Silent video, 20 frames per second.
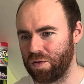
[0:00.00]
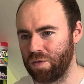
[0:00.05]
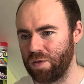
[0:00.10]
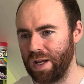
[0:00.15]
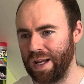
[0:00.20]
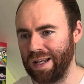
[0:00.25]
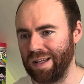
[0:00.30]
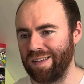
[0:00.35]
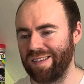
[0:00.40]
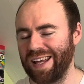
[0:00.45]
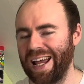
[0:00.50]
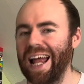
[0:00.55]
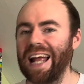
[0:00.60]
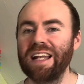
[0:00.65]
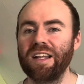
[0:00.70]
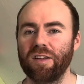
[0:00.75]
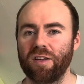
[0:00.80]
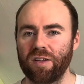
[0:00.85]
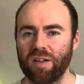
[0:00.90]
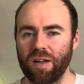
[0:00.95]

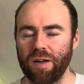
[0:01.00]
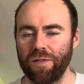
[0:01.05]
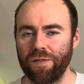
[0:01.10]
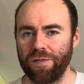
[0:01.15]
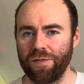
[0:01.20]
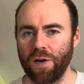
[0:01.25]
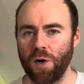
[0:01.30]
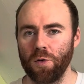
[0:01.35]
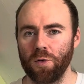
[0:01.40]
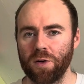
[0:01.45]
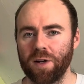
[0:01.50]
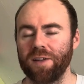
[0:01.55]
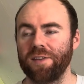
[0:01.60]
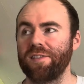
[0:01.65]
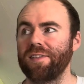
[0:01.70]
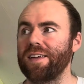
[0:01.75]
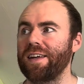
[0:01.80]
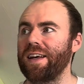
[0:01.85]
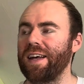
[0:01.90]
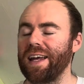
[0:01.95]
intense focus,
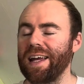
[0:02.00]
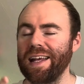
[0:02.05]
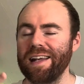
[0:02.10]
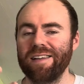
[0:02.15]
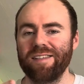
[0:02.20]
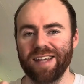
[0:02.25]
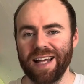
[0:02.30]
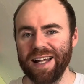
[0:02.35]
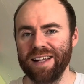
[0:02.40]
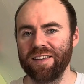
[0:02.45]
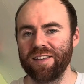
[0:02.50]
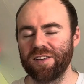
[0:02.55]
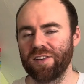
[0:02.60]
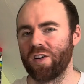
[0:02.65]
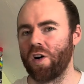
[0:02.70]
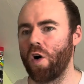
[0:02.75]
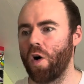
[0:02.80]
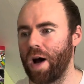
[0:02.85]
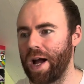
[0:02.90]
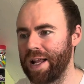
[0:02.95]
intense
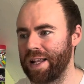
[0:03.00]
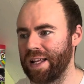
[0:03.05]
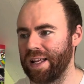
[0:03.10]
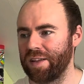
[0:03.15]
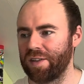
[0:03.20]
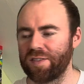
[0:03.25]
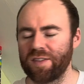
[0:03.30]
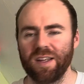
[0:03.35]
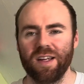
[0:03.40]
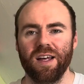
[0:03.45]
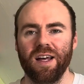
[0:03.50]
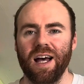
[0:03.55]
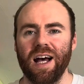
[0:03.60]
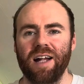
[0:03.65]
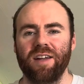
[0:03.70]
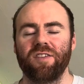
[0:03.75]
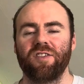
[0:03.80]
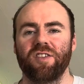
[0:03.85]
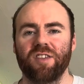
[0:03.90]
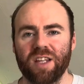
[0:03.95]
highness,
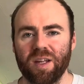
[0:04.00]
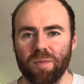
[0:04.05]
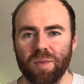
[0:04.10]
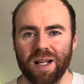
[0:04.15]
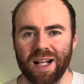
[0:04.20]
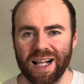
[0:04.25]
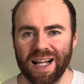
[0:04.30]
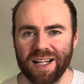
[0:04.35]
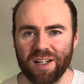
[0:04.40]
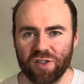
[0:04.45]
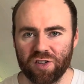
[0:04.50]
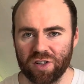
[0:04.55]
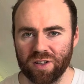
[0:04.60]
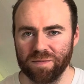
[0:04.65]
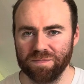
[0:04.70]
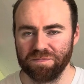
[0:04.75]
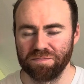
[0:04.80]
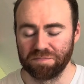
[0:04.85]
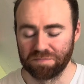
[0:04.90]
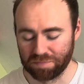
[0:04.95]
and
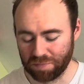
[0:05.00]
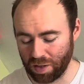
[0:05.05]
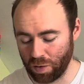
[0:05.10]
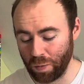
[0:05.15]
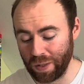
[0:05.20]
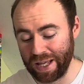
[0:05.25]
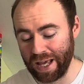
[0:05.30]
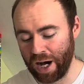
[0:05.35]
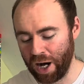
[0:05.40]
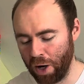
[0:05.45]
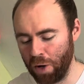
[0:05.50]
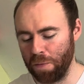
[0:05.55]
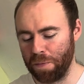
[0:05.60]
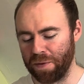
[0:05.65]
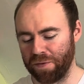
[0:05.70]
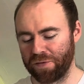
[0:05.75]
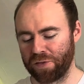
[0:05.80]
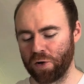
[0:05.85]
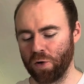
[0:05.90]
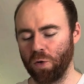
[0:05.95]
stimulation. We hope,
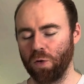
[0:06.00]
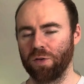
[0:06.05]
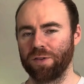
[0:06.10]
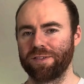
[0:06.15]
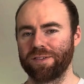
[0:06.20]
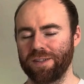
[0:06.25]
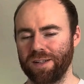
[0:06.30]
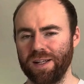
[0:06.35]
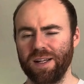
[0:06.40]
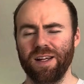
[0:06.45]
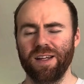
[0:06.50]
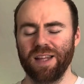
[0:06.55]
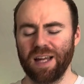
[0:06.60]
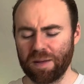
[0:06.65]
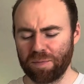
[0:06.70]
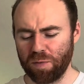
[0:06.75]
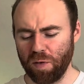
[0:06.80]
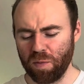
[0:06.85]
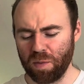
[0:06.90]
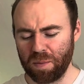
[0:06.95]
of course. That's
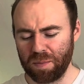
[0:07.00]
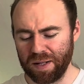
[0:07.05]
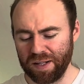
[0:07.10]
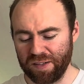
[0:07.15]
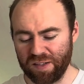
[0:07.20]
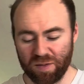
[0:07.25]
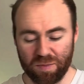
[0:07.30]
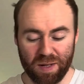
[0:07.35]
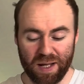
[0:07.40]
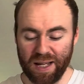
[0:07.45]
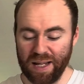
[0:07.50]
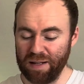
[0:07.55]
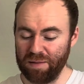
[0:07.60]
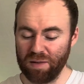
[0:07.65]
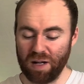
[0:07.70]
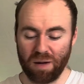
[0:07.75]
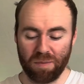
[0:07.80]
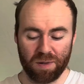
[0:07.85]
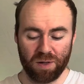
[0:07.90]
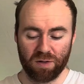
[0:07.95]
probably, to me,
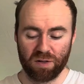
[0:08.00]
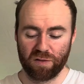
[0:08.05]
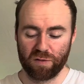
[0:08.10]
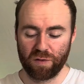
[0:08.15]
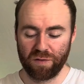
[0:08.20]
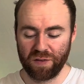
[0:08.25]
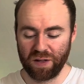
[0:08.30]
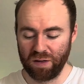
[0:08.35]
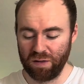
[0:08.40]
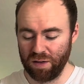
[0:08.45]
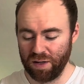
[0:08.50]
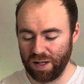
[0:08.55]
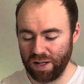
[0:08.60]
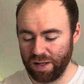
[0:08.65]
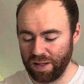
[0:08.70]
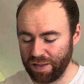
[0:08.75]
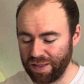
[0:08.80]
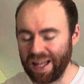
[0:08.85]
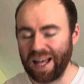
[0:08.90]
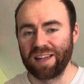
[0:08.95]
I'll be honest with you,
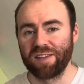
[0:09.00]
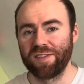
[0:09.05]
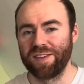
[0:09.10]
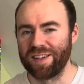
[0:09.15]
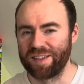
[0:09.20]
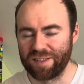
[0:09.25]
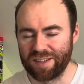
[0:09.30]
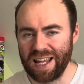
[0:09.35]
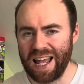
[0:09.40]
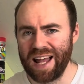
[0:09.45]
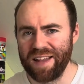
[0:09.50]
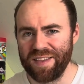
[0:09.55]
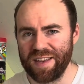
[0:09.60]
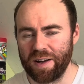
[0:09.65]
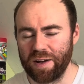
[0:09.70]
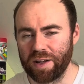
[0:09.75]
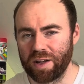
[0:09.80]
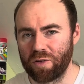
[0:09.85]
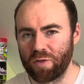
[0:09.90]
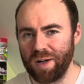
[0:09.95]
that's the standout
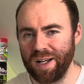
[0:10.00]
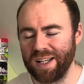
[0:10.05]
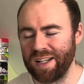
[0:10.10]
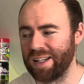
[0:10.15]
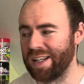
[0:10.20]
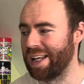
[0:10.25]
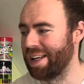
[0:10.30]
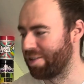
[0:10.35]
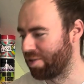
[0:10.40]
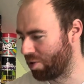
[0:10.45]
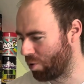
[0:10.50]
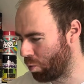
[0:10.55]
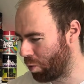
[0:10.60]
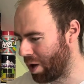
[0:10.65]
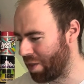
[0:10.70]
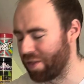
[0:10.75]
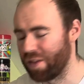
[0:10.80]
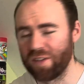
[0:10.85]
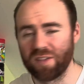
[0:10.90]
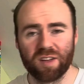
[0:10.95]
ingredient. It's the
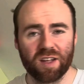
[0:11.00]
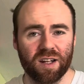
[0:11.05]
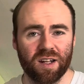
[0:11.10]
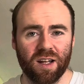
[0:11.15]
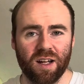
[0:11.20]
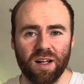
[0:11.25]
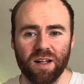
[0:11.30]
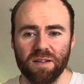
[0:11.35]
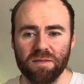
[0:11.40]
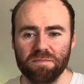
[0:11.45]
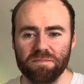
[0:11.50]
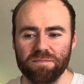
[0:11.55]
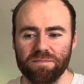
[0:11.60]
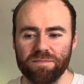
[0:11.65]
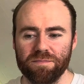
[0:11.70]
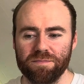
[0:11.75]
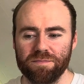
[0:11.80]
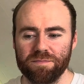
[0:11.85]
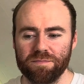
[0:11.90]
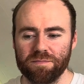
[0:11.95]
one that's going to
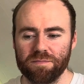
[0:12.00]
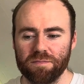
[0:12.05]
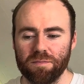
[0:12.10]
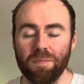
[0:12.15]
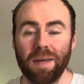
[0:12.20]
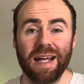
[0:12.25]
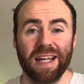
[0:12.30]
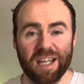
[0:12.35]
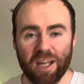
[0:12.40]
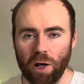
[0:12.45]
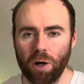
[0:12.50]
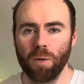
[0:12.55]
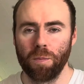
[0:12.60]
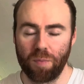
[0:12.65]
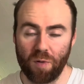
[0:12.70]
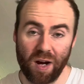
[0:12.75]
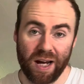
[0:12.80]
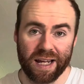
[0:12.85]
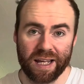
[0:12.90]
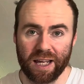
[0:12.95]
make it or
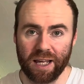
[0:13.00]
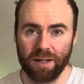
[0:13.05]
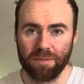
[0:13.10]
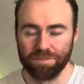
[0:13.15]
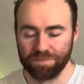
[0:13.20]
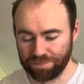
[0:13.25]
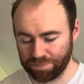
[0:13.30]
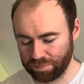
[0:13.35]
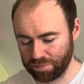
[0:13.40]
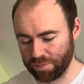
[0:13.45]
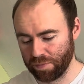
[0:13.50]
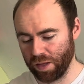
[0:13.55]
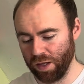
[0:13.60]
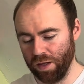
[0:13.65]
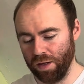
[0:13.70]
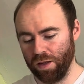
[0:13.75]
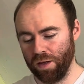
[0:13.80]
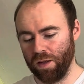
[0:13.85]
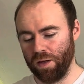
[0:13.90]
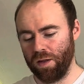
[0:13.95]
break it.
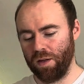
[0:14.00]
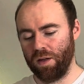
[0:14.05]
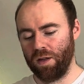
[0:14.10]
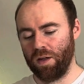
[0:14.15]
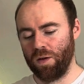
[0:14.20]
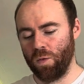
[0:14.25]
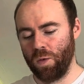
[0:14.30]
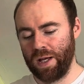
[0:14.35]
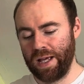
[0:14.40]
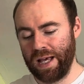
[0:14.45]
We